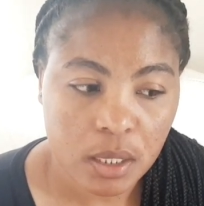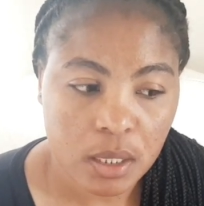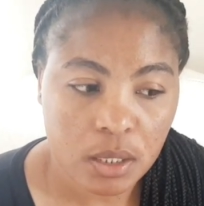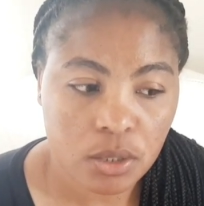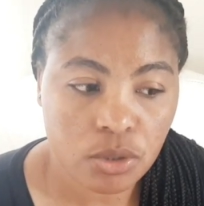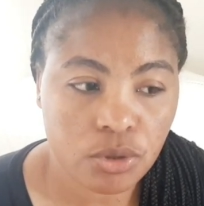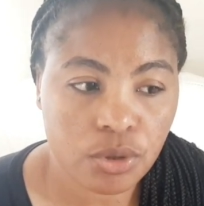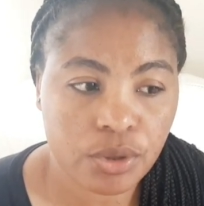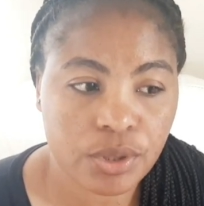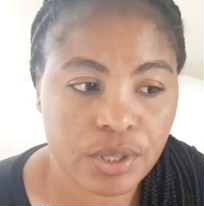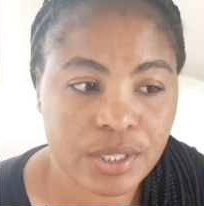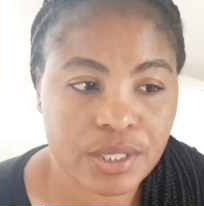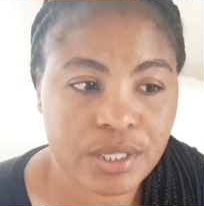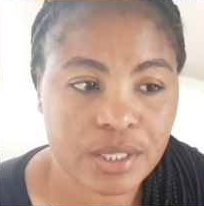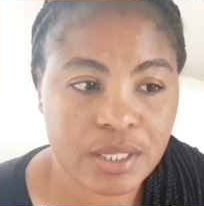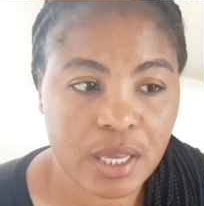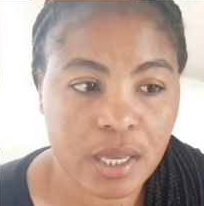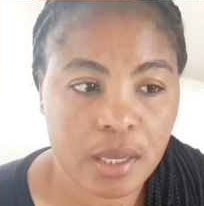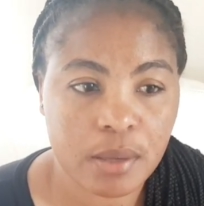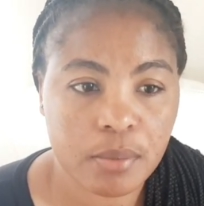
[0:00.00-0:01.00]
It's not the
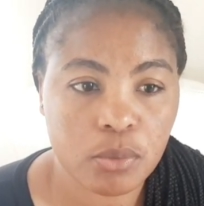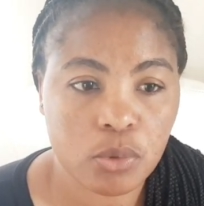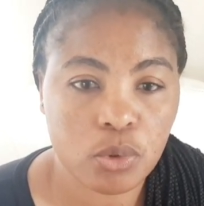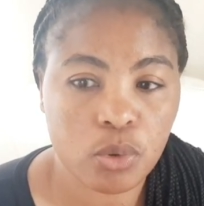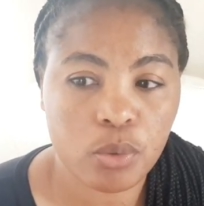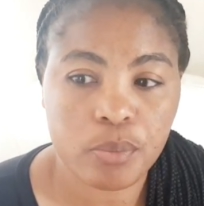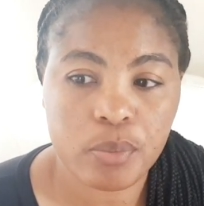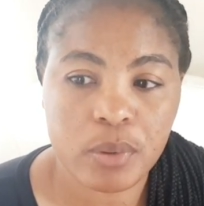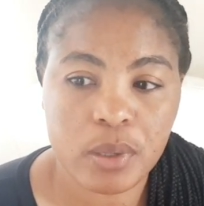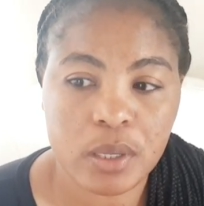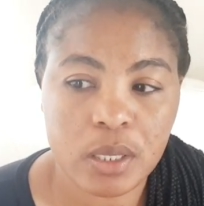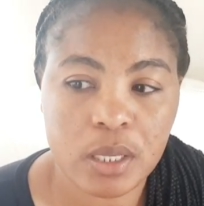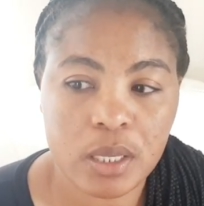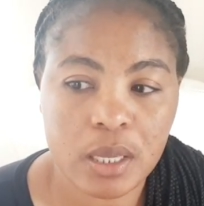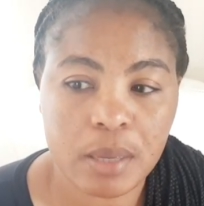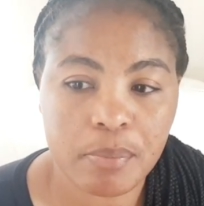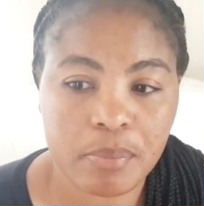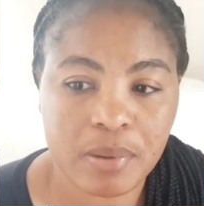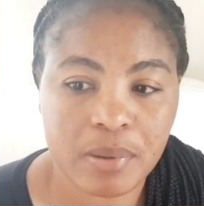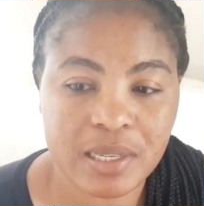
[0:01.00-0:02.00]
same to be
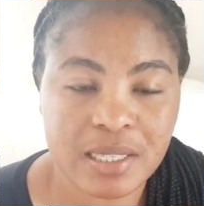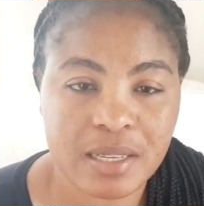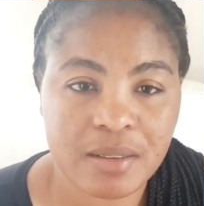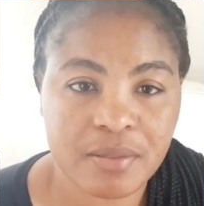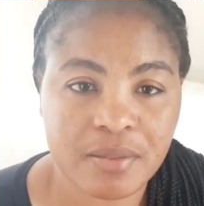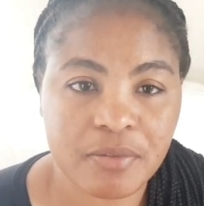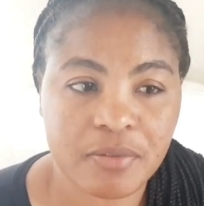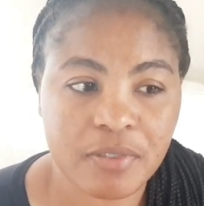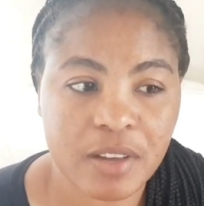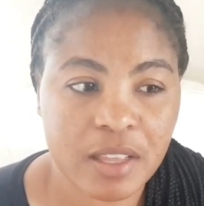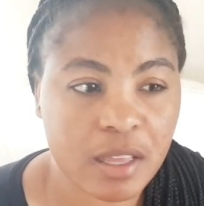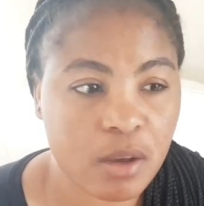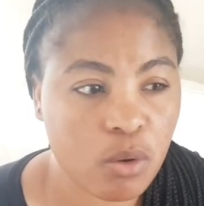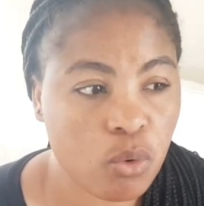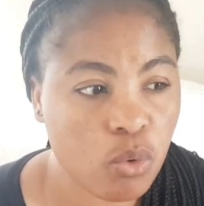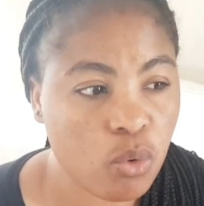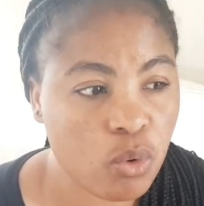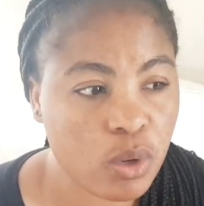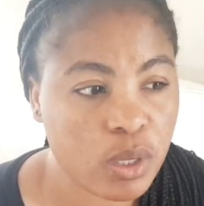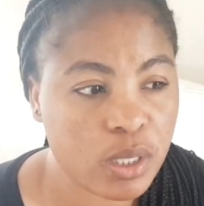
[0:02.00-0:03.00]
a present father
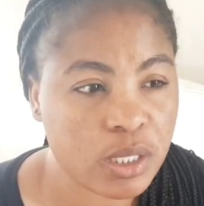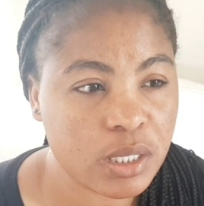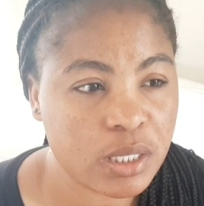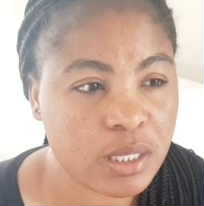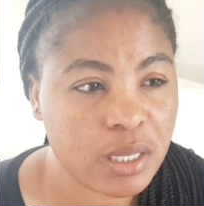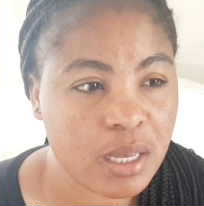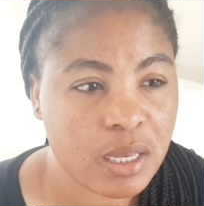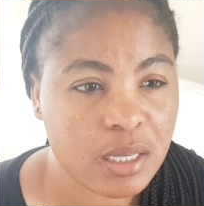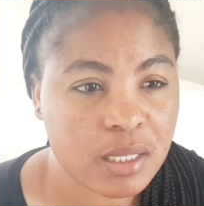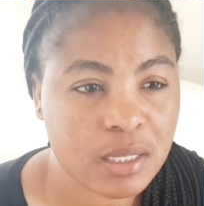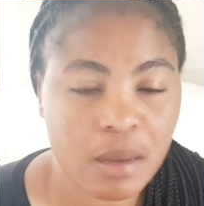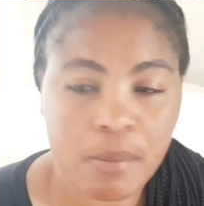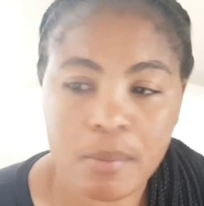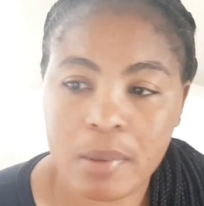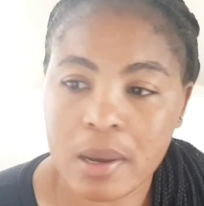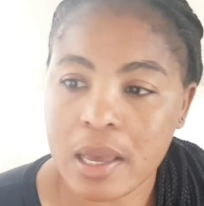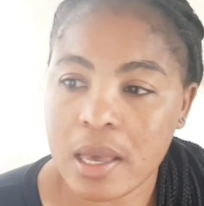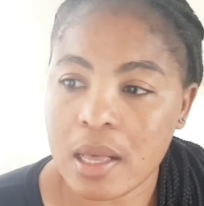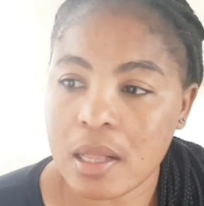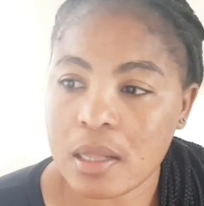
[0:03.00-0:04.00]
who is
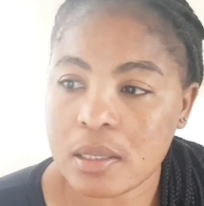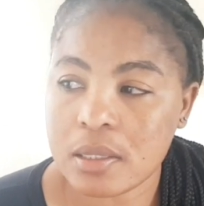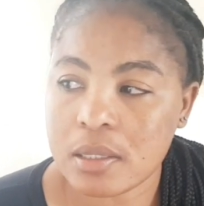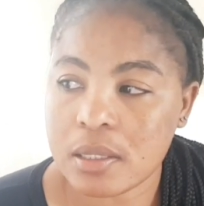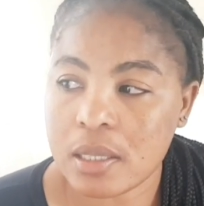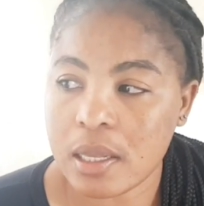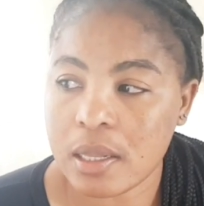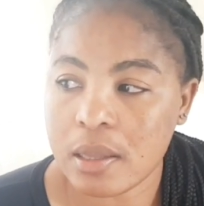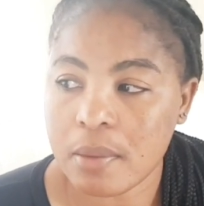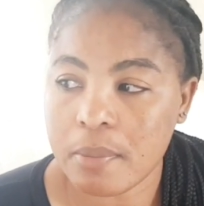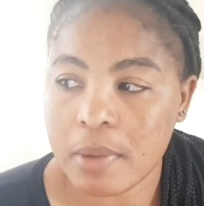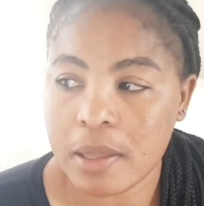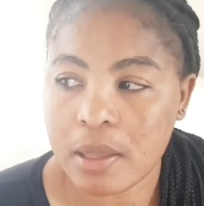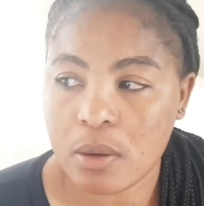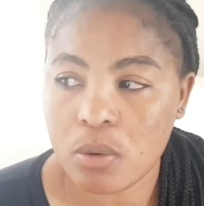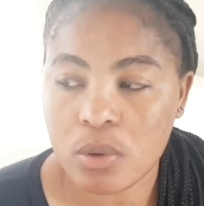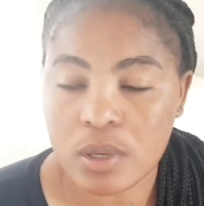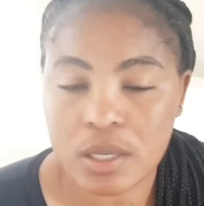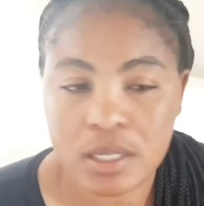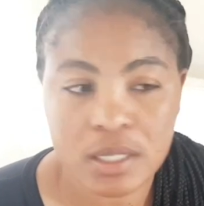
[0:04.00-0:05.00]
somewhere else and a
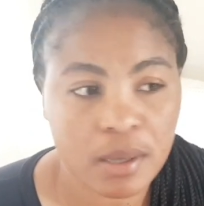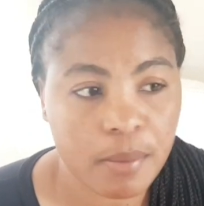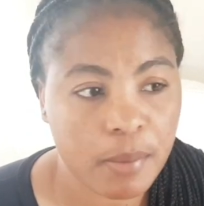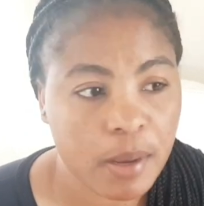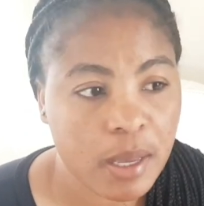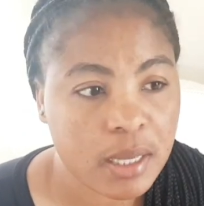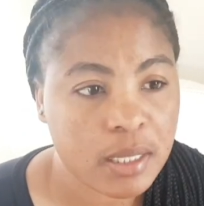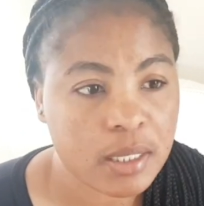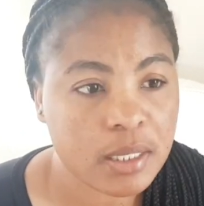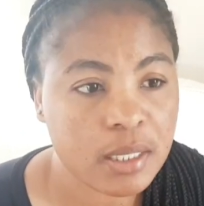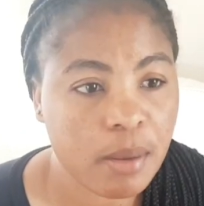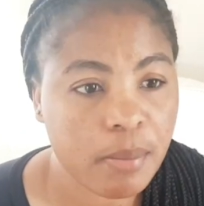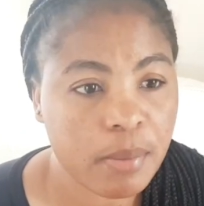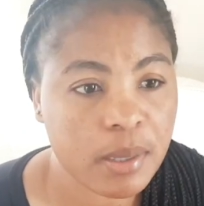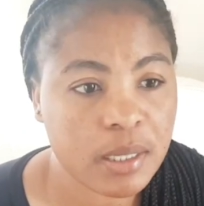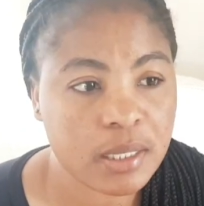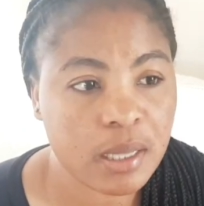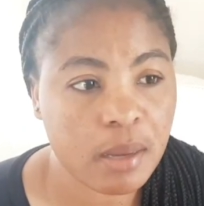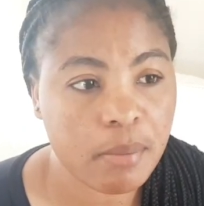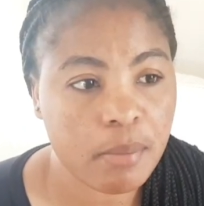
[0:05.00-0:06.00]
mother who is some
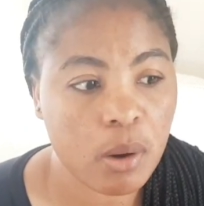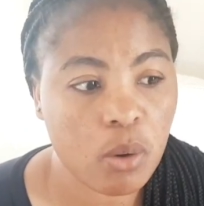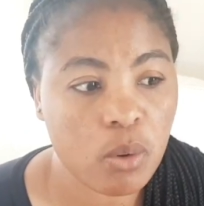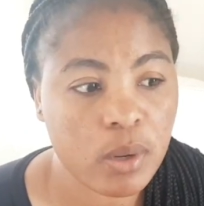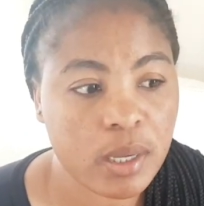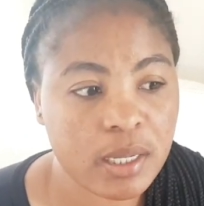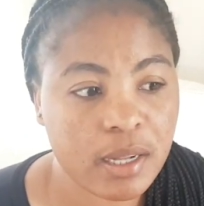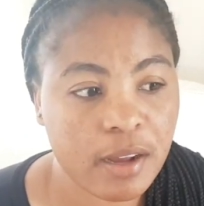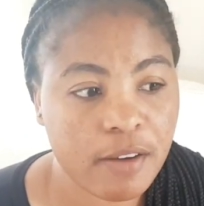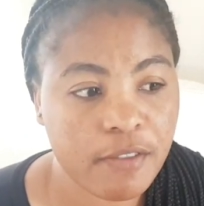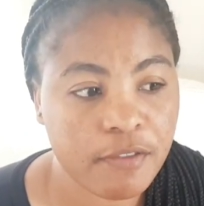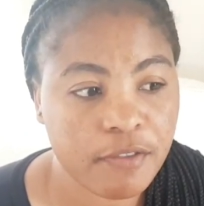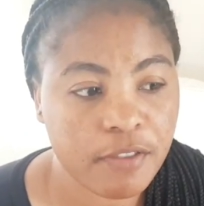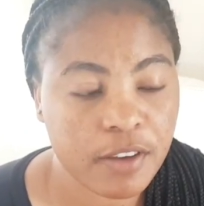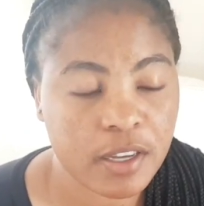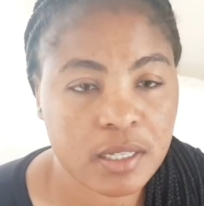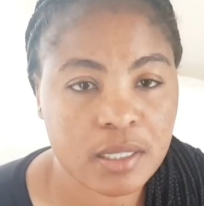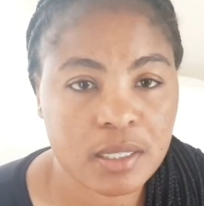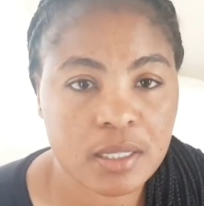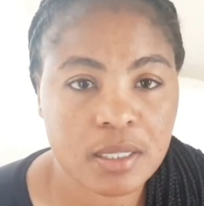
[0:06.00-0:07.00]
somewhere somehow it
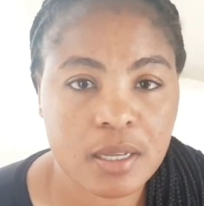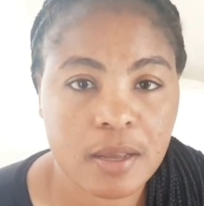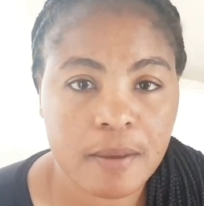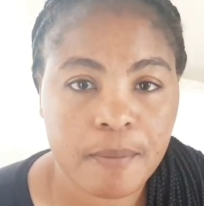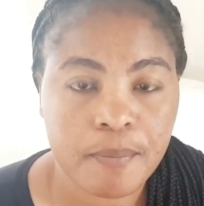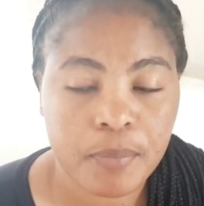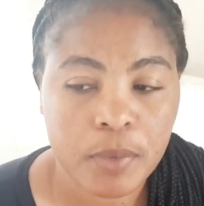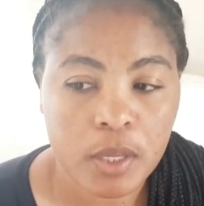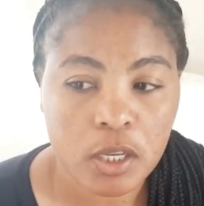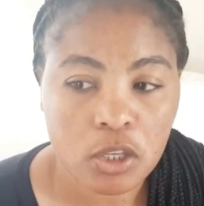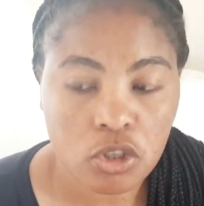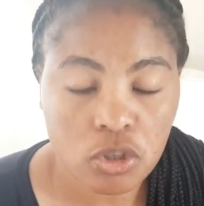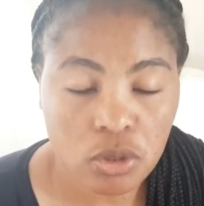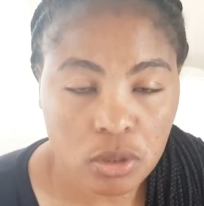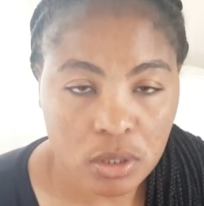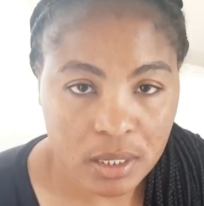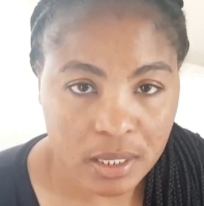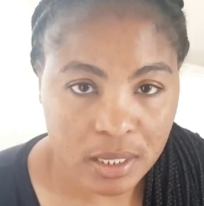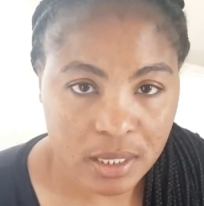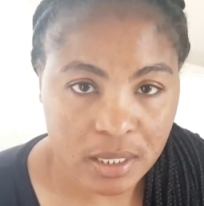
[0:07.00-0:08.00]
affects
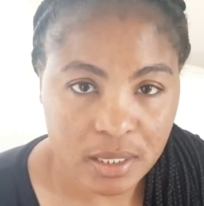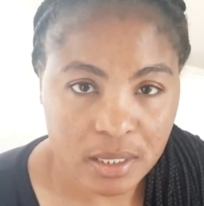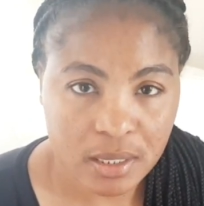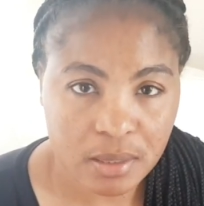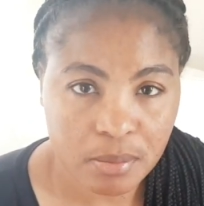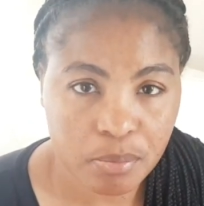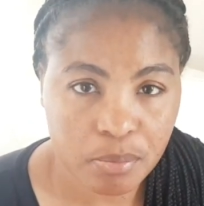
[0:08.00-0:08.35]
children